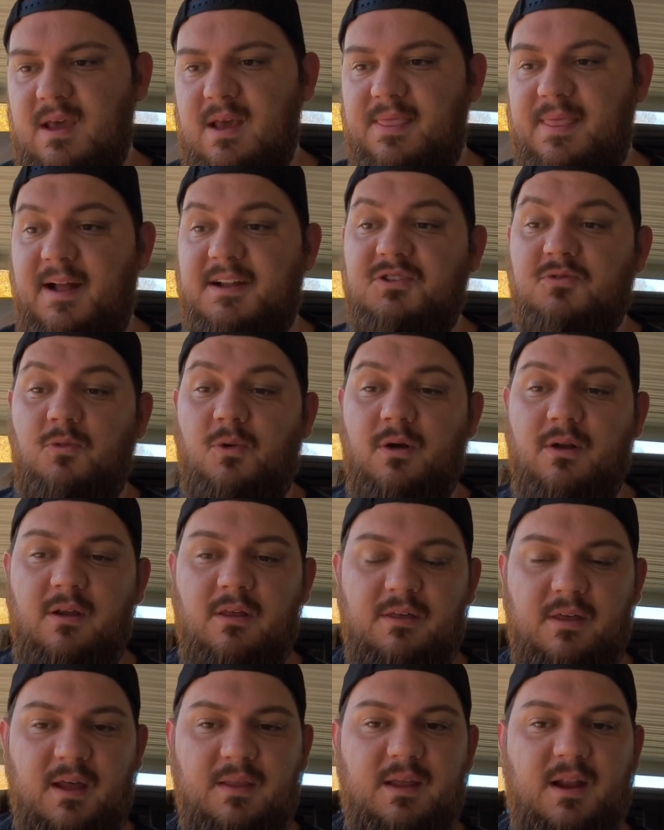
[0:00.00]
That's one
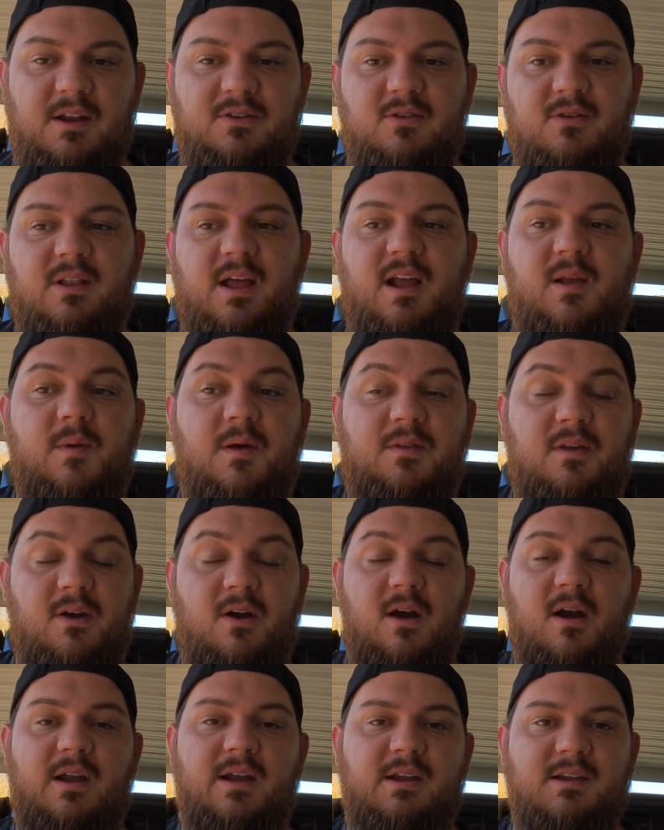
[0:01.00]
thing that I do like about the
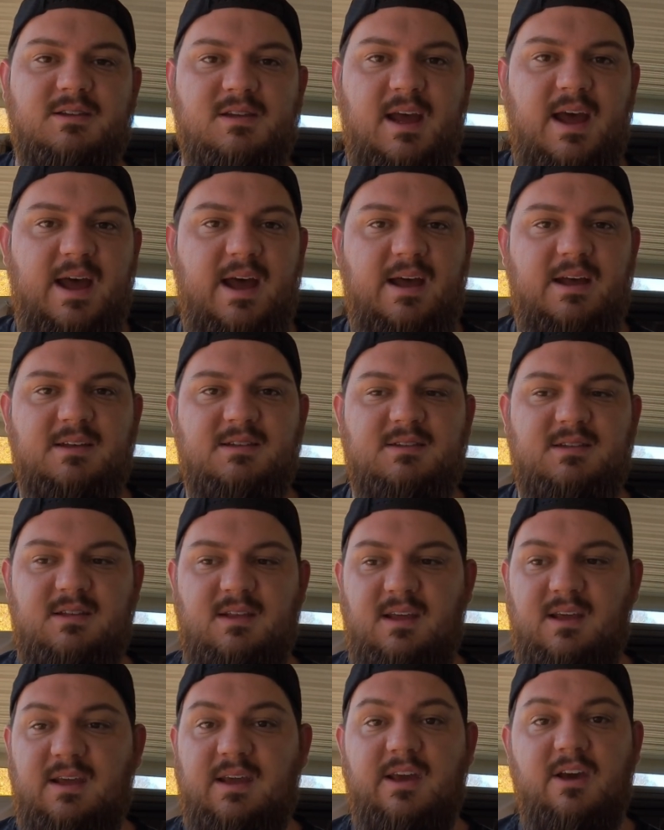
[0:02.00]
Arken, is it has
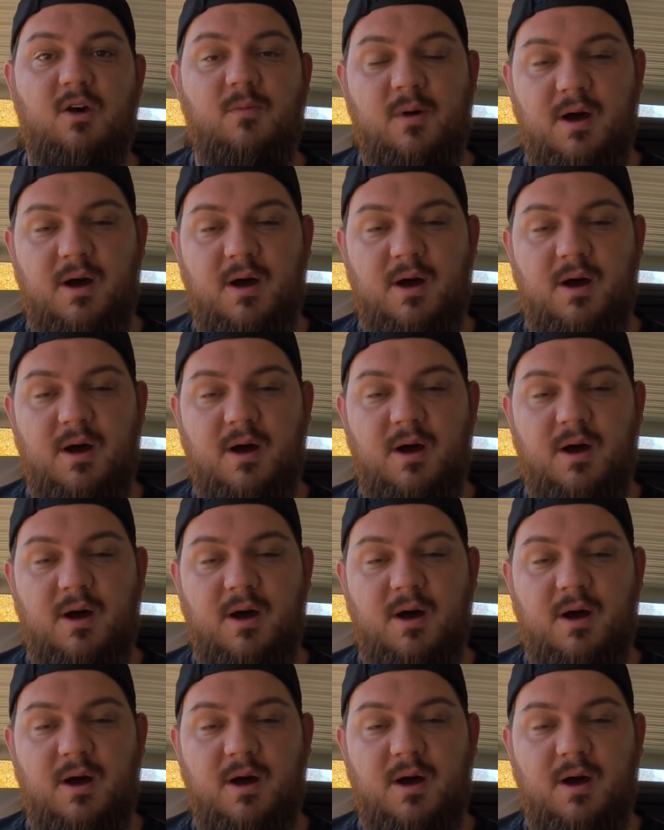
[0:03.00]
the kill